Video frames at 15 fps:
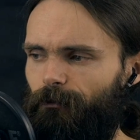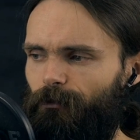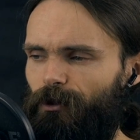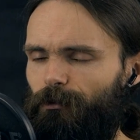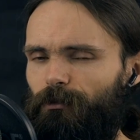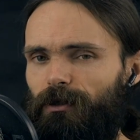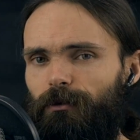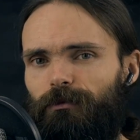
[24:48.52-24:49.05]

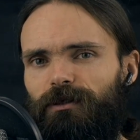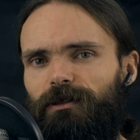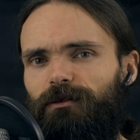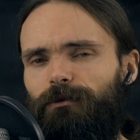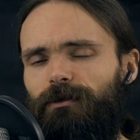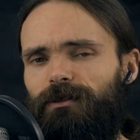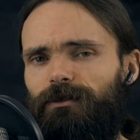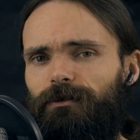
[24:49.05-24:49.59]
But maybe
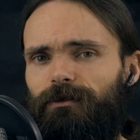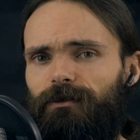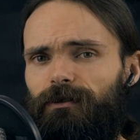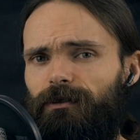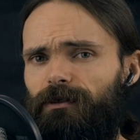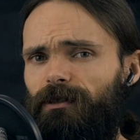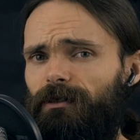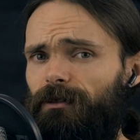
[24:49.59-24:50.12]
it
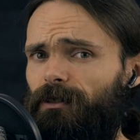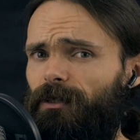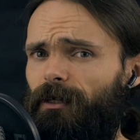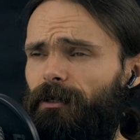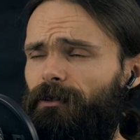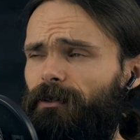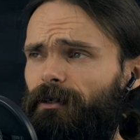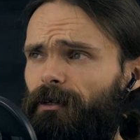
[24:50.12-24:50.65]
wasn't
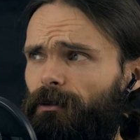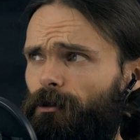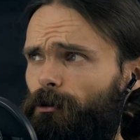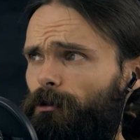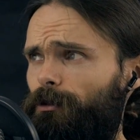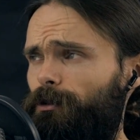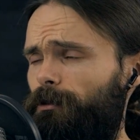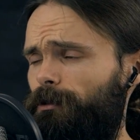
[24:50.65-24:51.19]
detailed
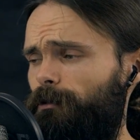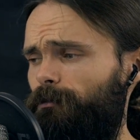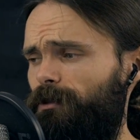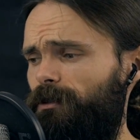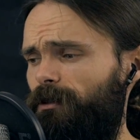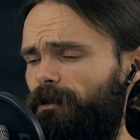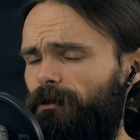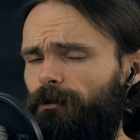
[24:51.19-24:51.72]
enough or
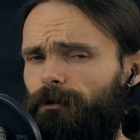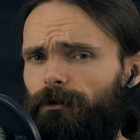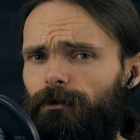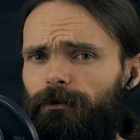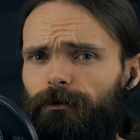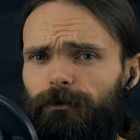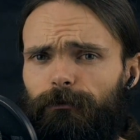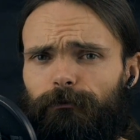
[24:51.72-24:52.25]
something, I don't
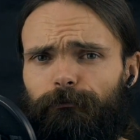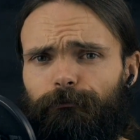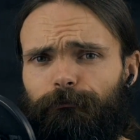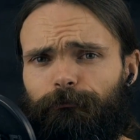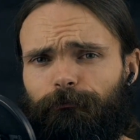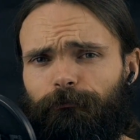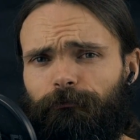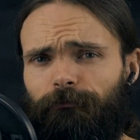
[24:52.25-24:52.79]
know.
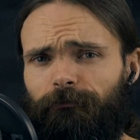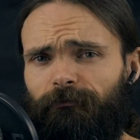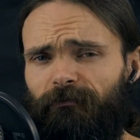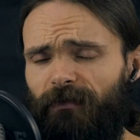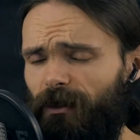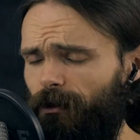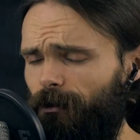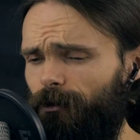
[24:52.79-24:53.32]

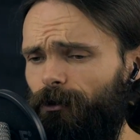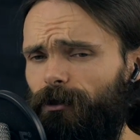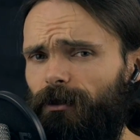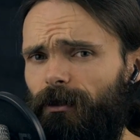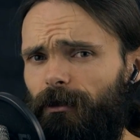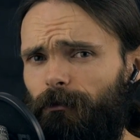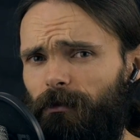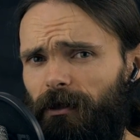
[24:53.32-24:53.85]

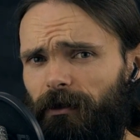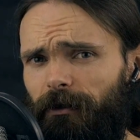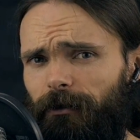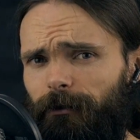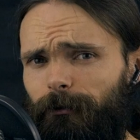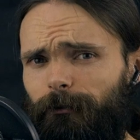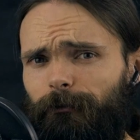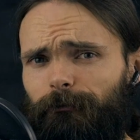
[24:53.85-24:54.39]
Just let me
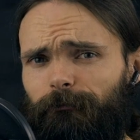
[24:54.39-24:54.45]
know.